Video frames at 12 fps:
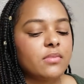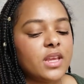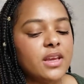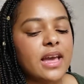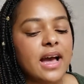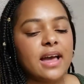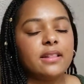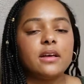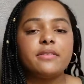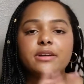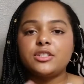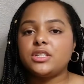yeah, I love
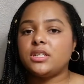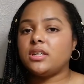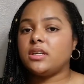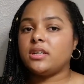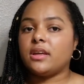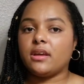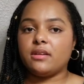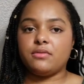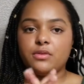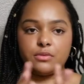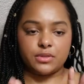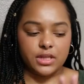how she gave
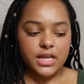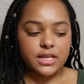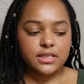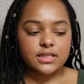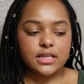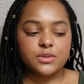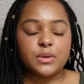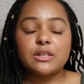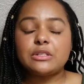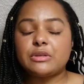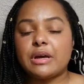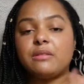those links as well.
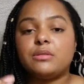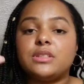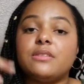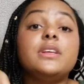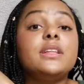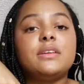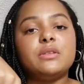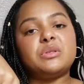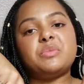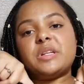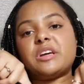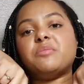So I will definitely leave those
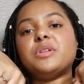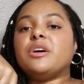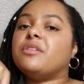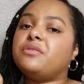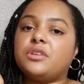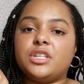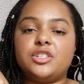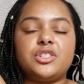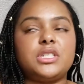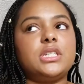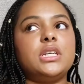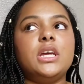down below if you're
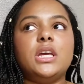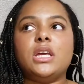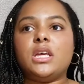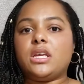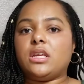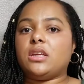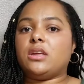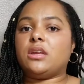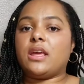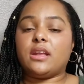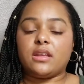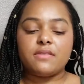interested in
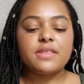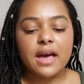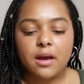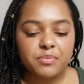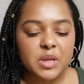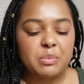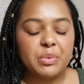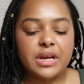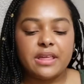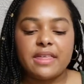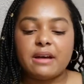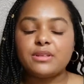any of that. But
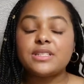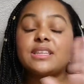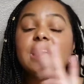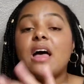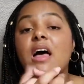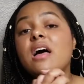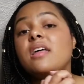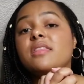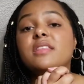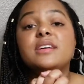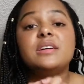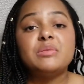that was
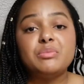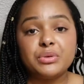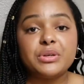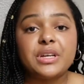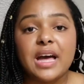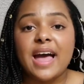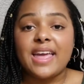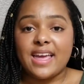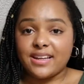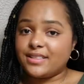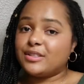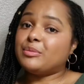the book I
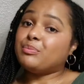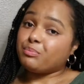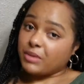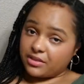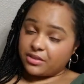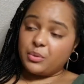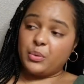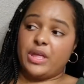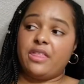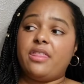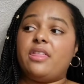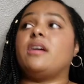ended the month
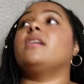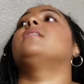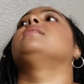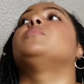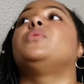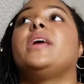with. Um, we